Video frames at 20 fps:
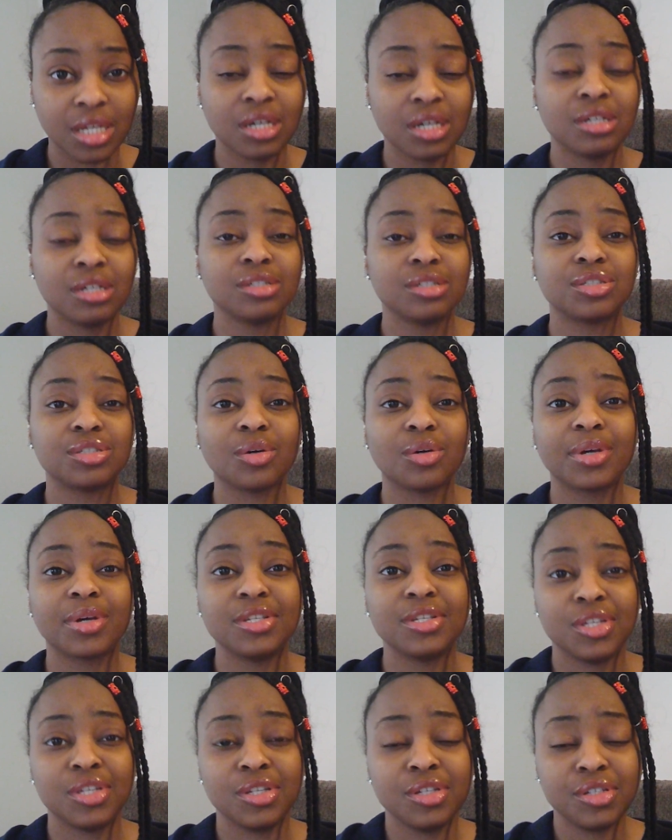So
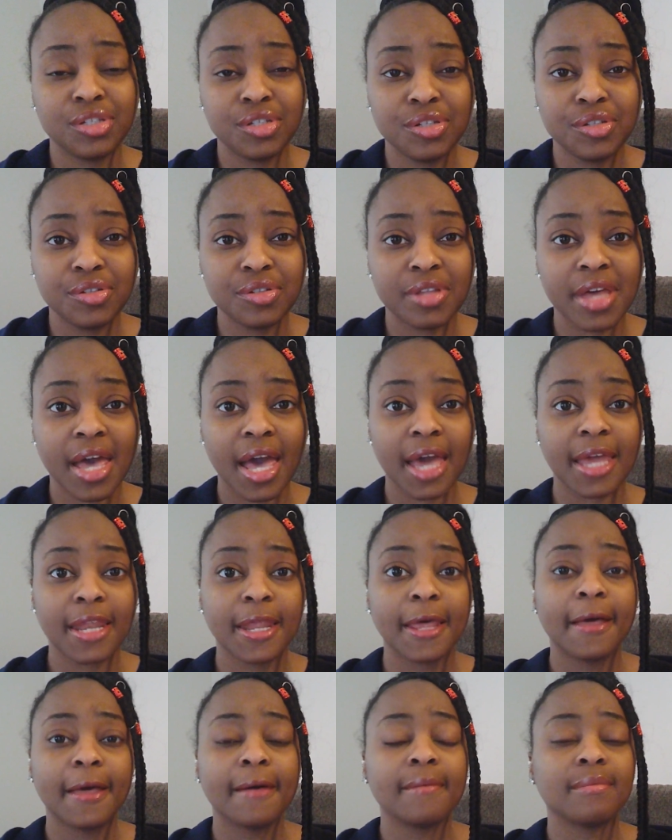continue to do that.
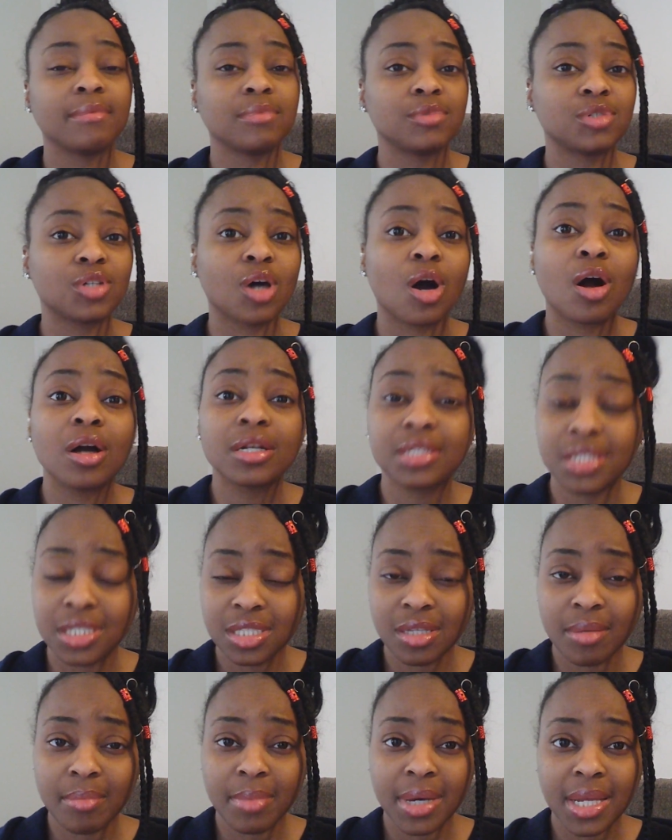Talk to
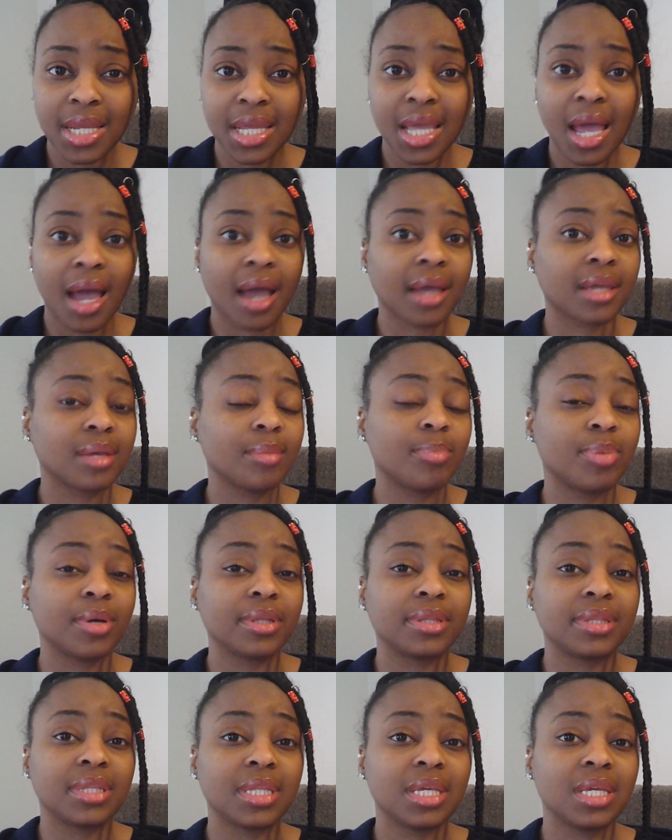somebody. I can put
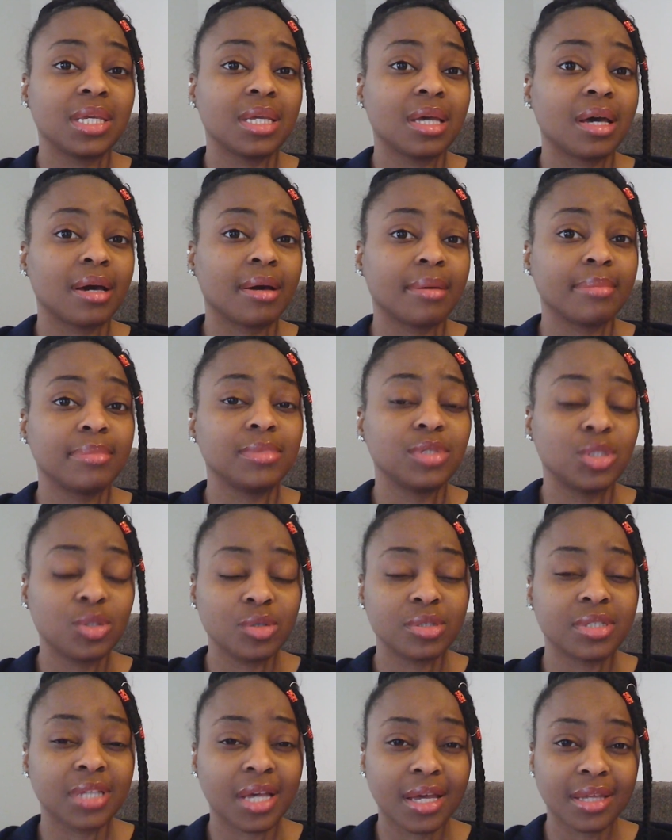the
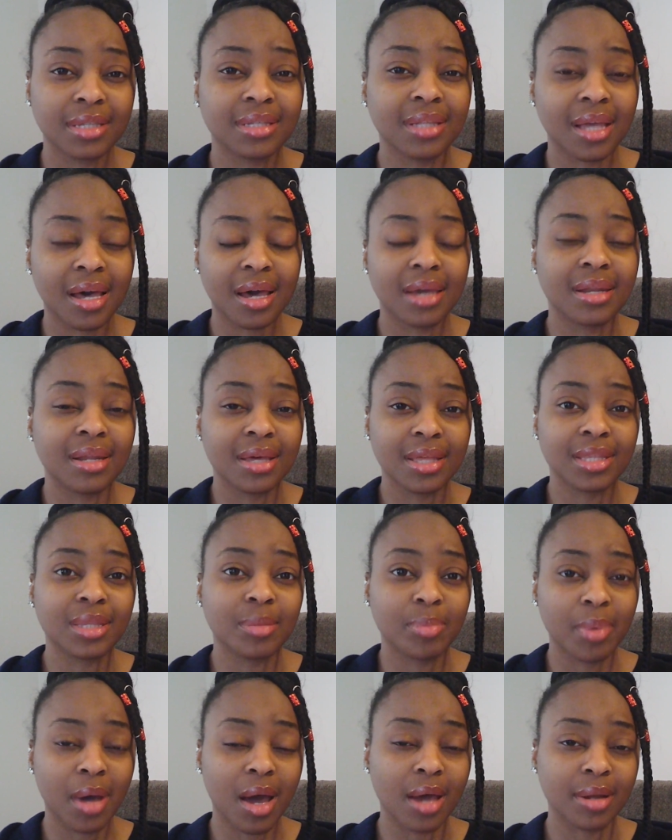suicide line at the
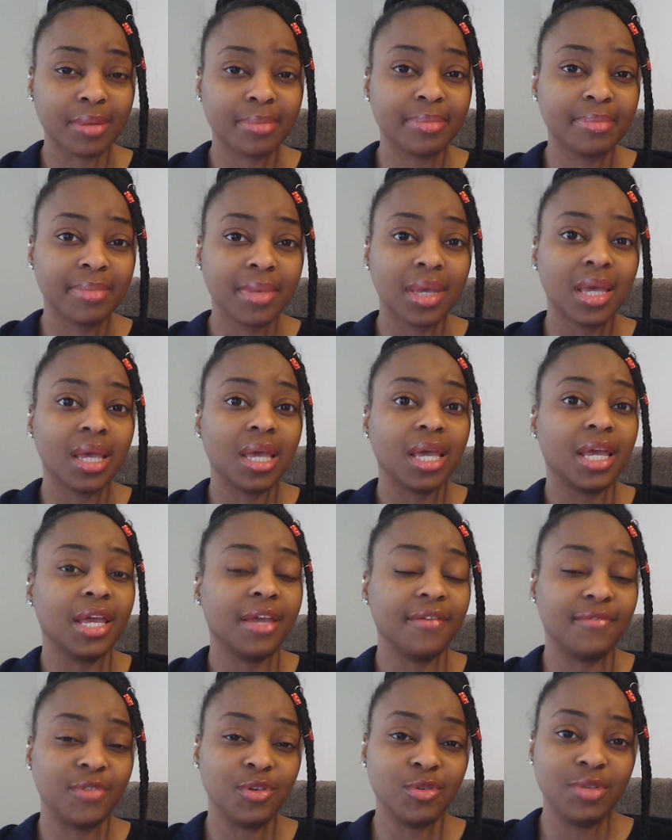bottom
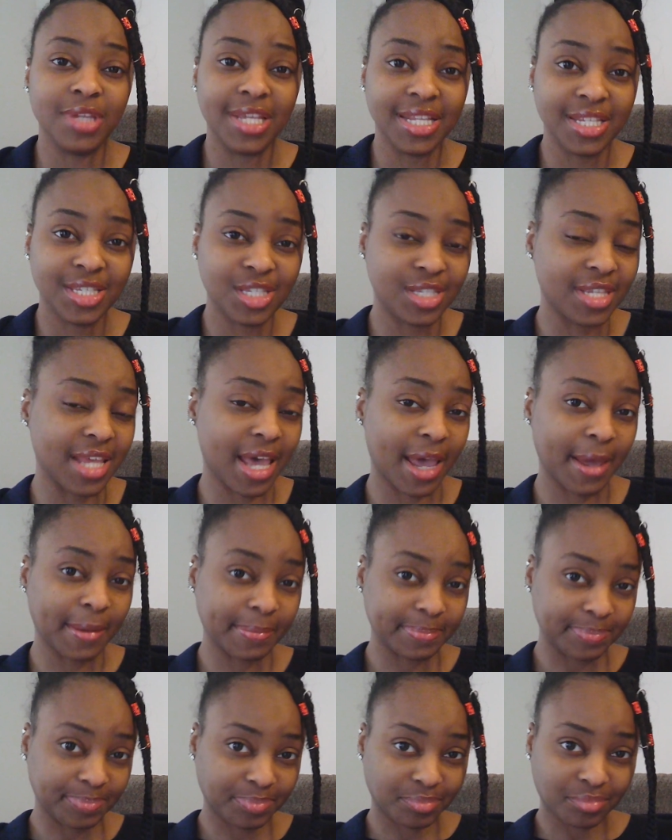if you need
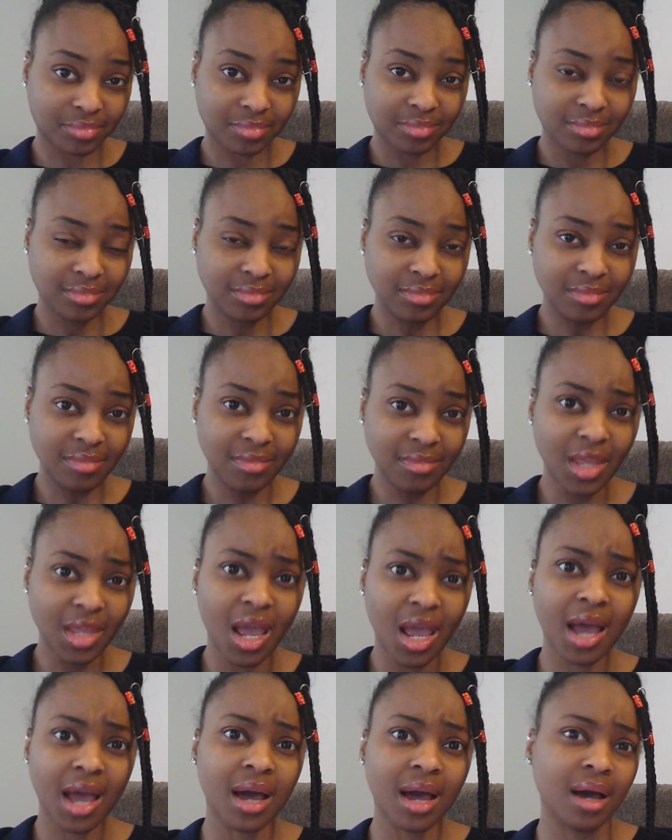
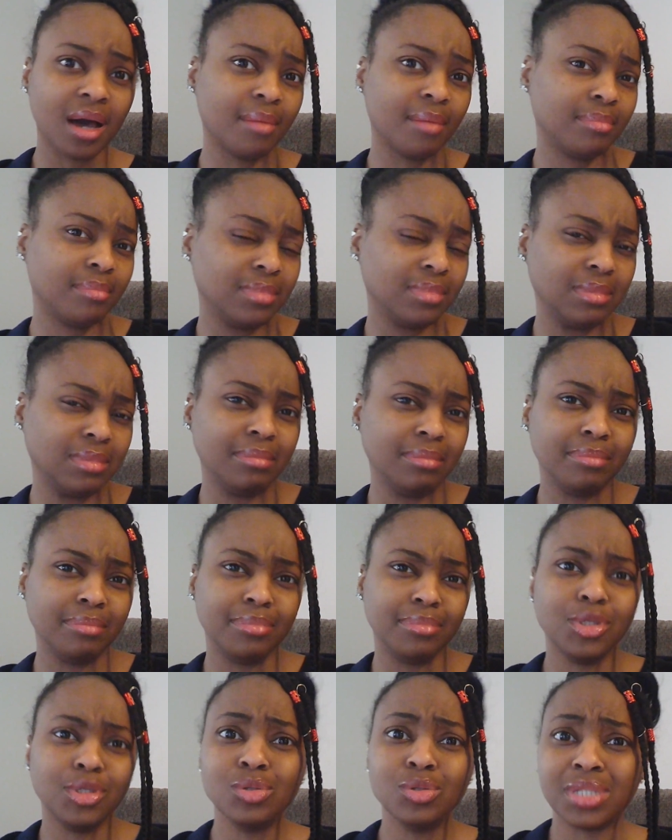that.
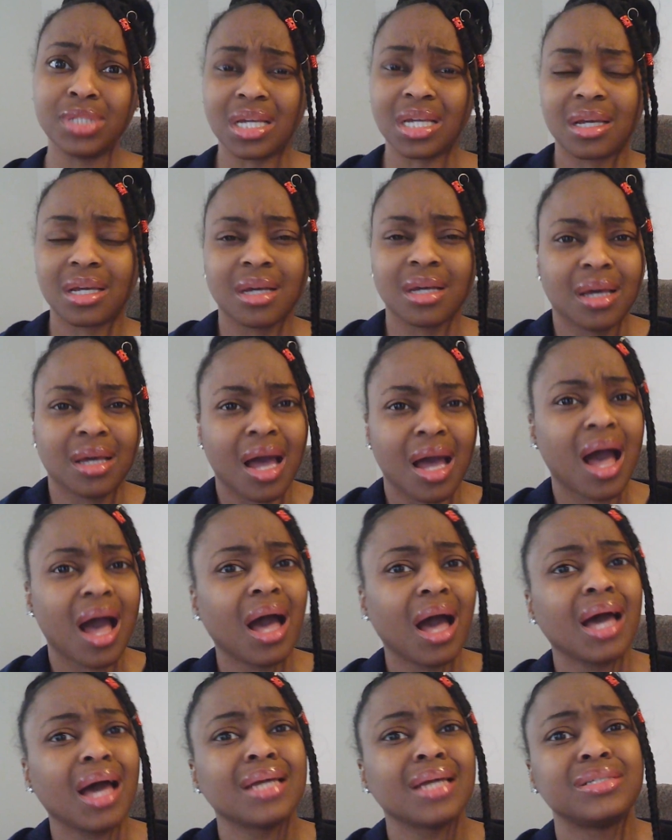Music.
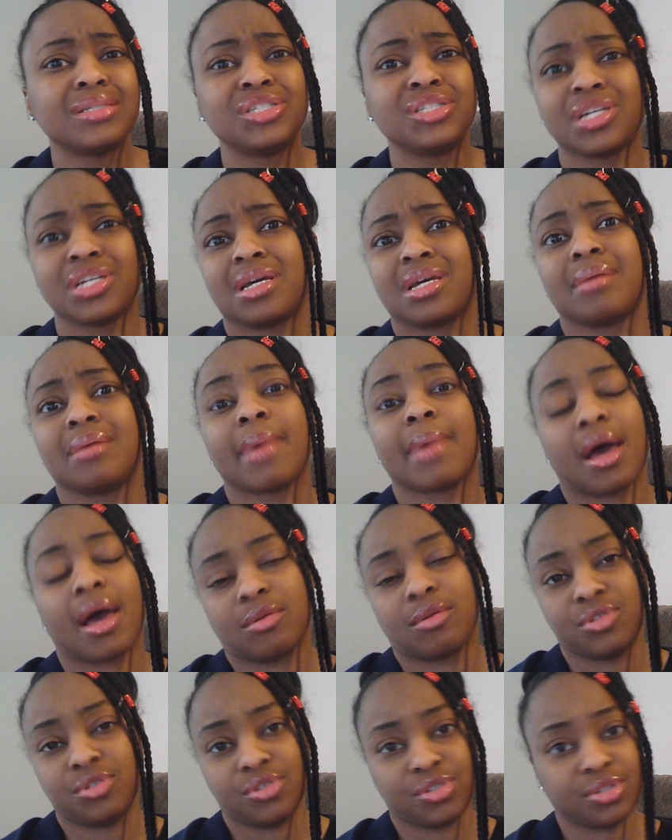I jam out
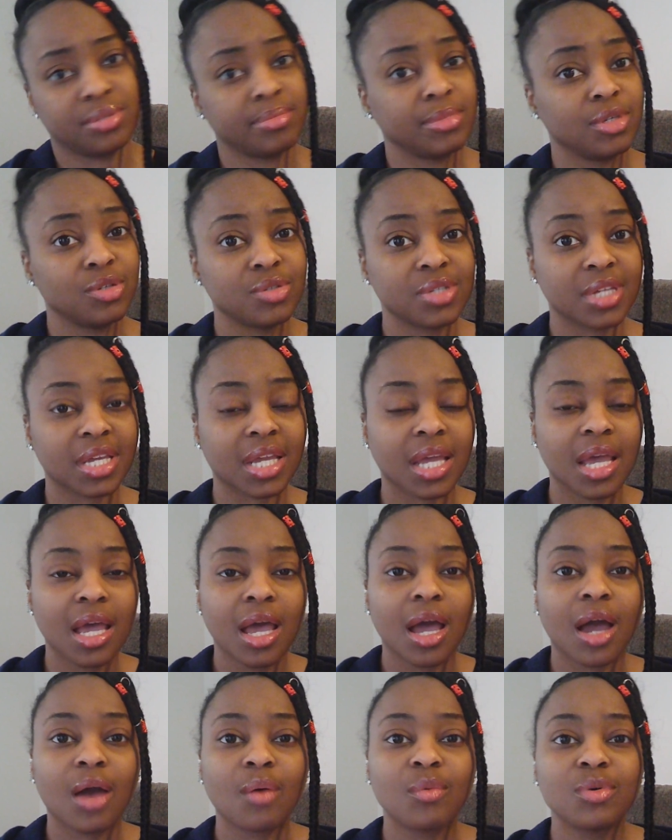to some music.
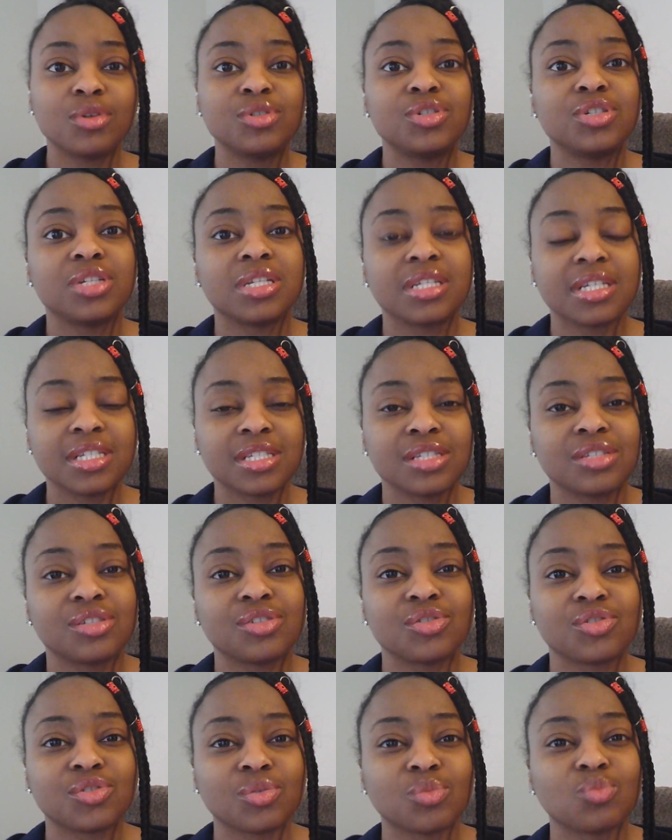I want you to listen to
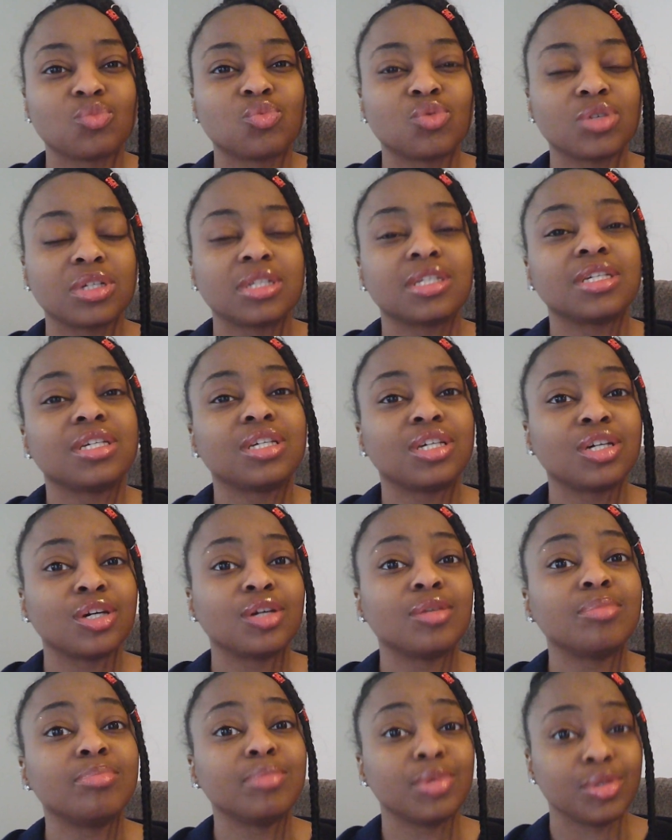some really good
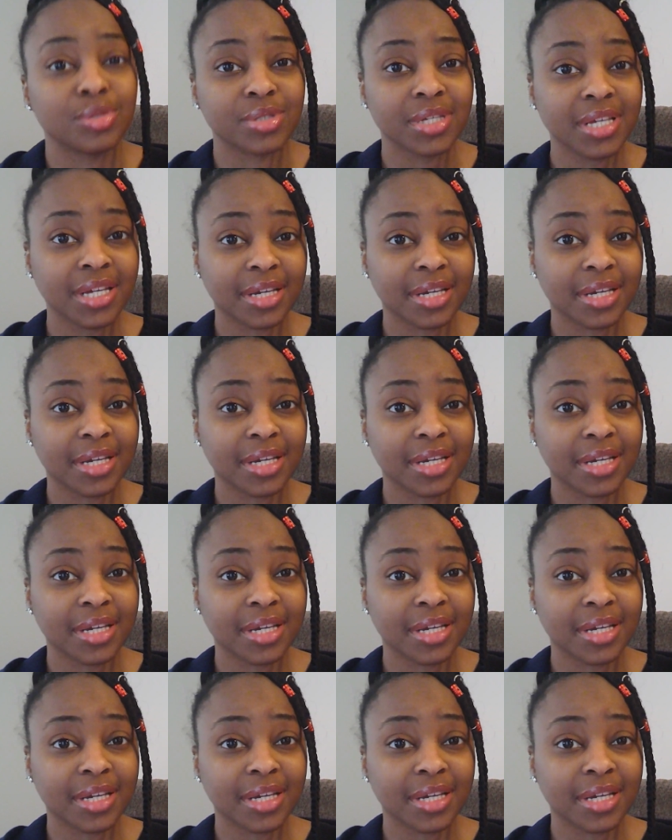music.